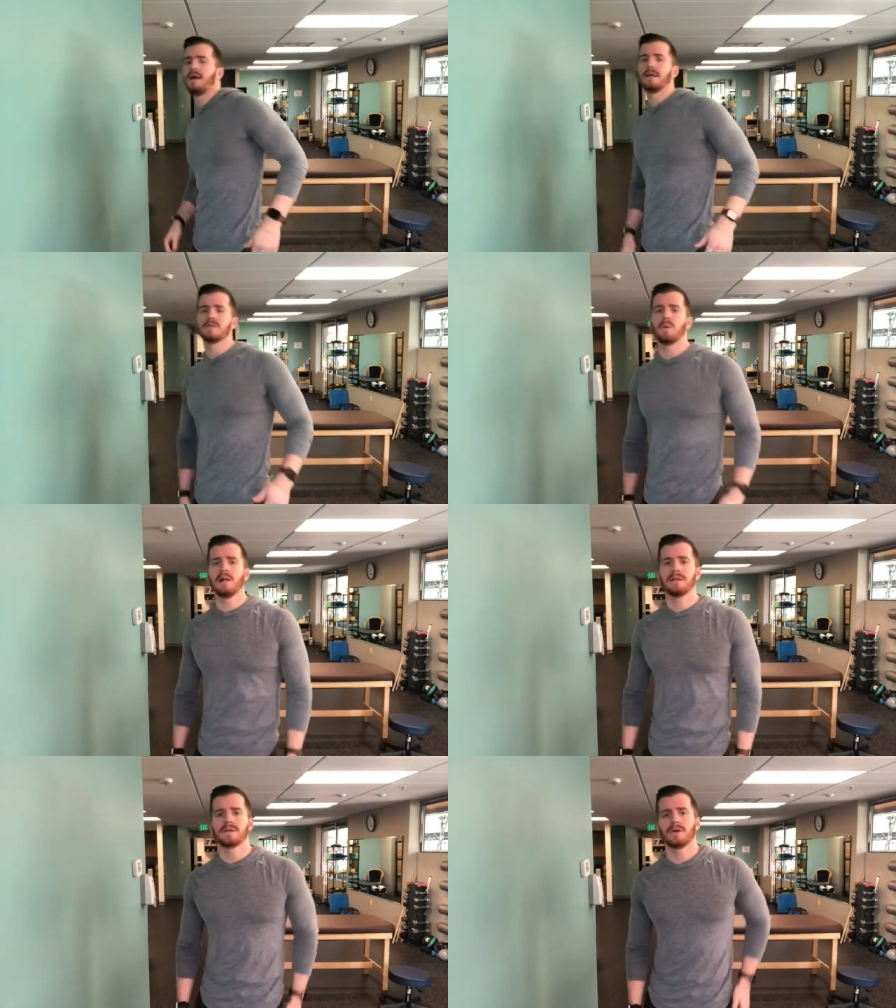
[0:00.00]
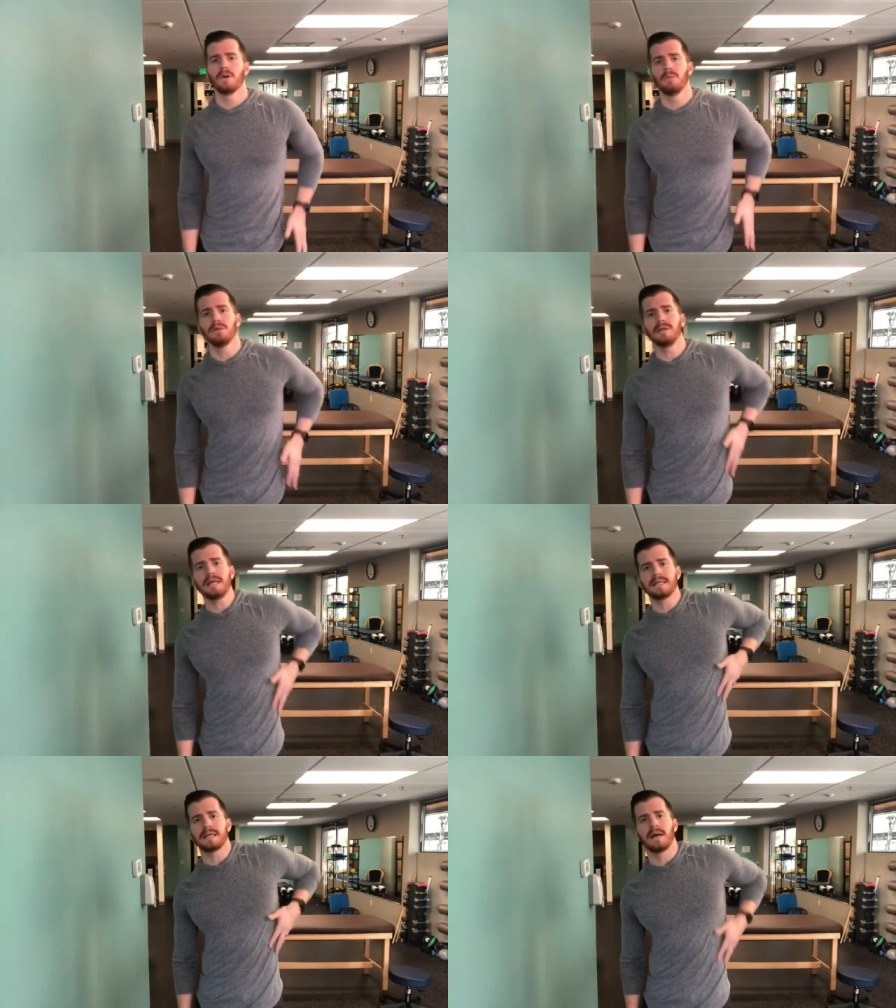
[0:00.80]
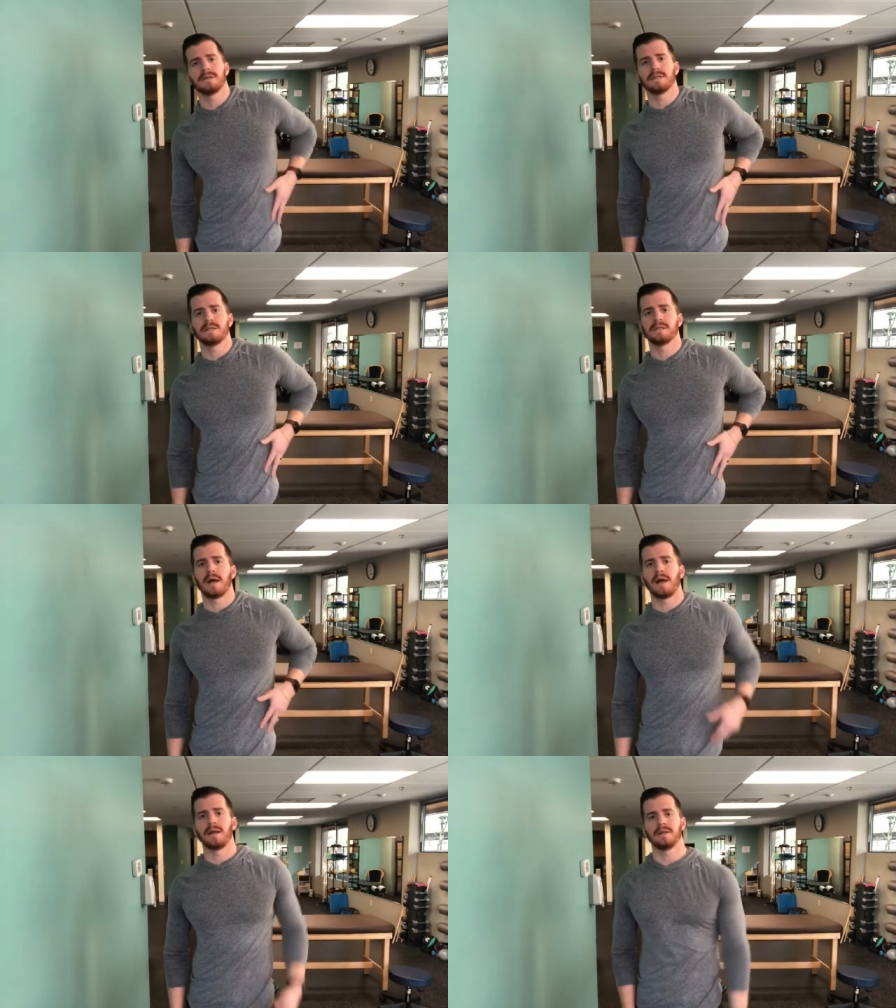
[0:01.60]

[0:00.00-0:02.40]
as well as our obliques out to the side.